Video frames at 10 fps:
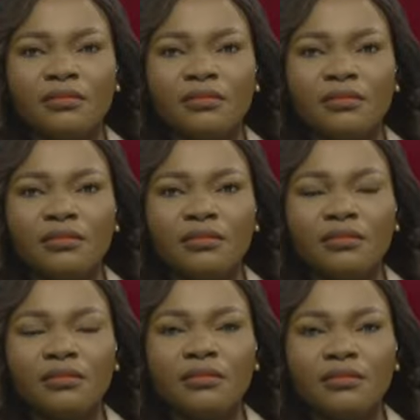
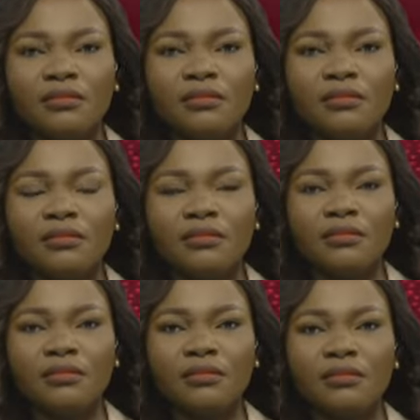
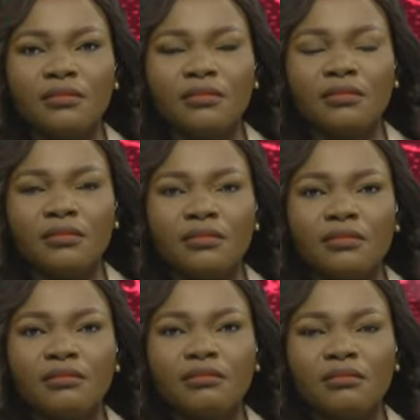
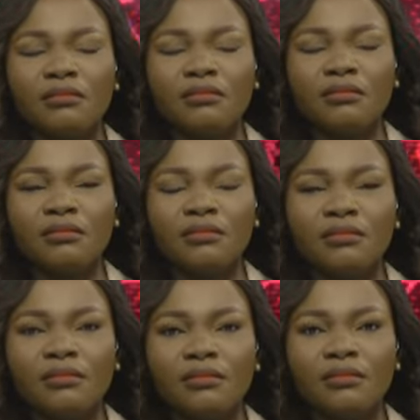
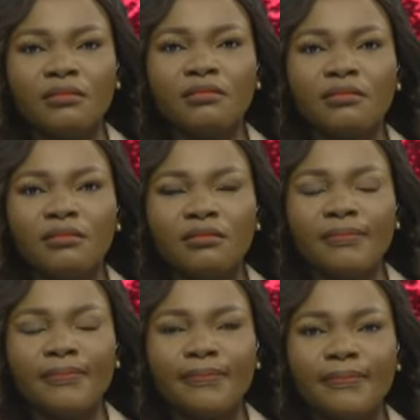
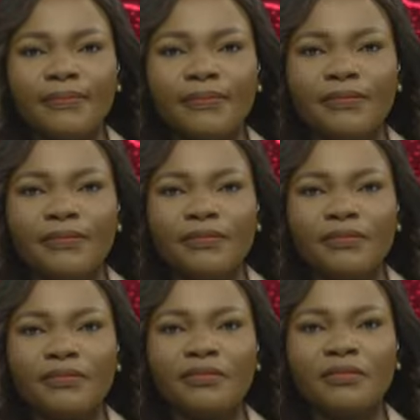
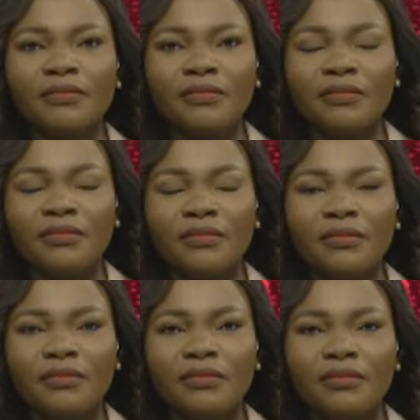[no speech]